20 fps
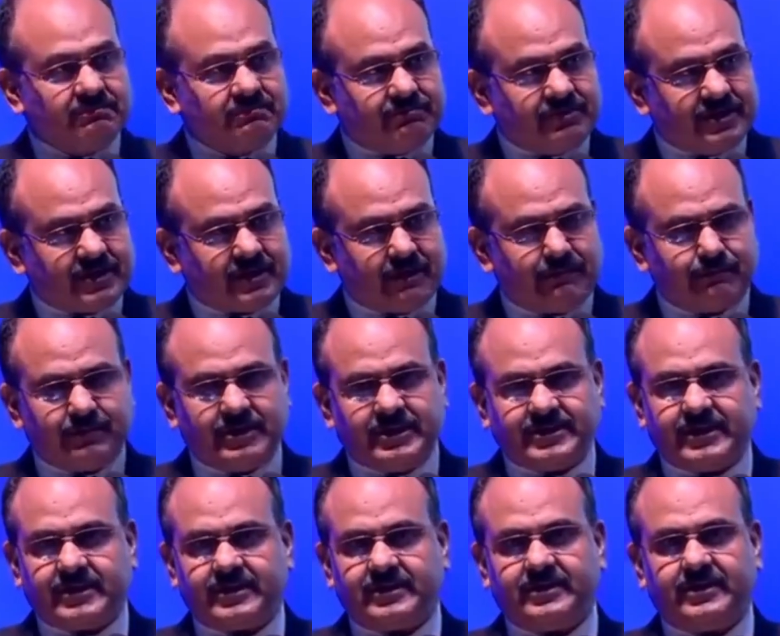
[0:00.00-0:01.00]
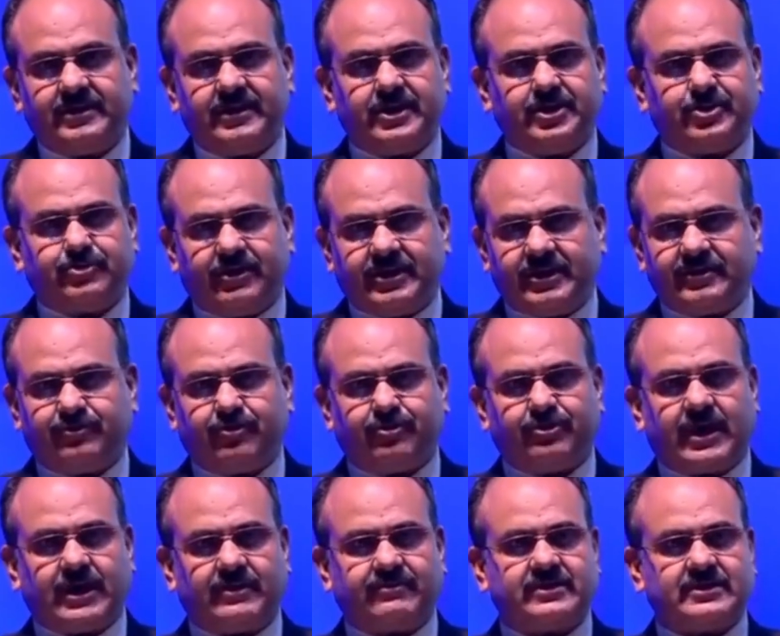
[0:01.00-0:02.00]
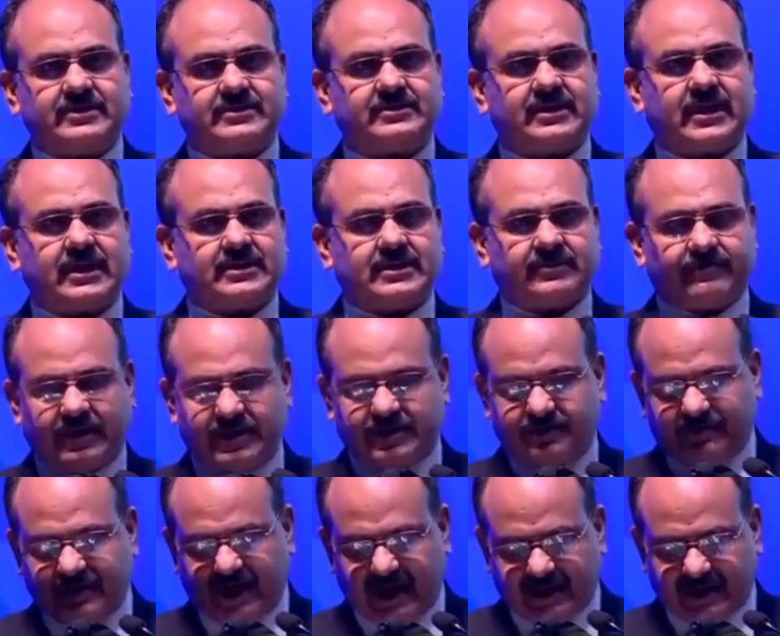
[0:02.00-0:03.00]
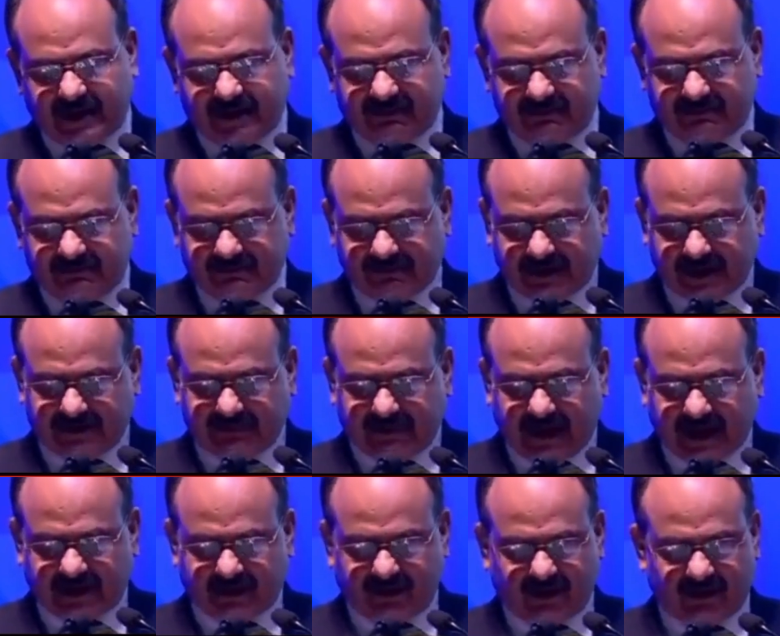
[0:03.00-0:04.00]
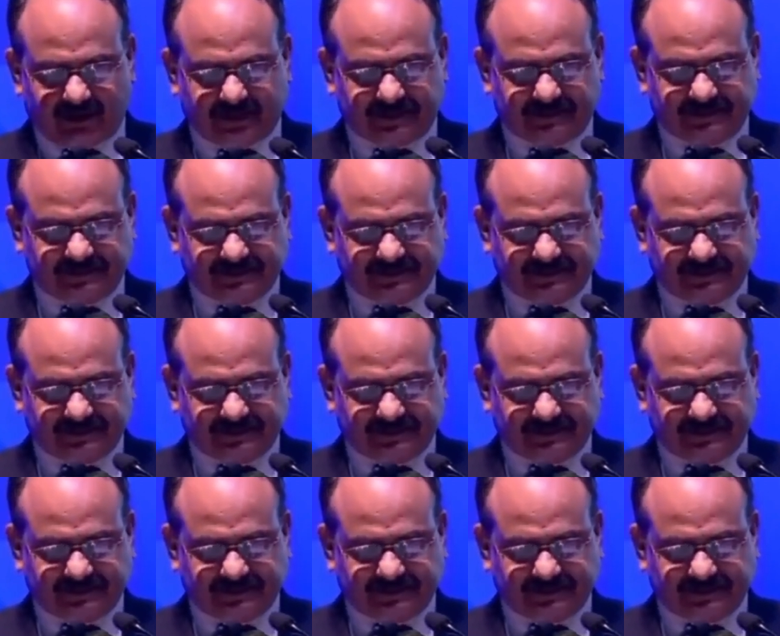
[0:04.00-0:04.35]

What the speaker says: be completed in 24 hours, otherwise we had a very backlog.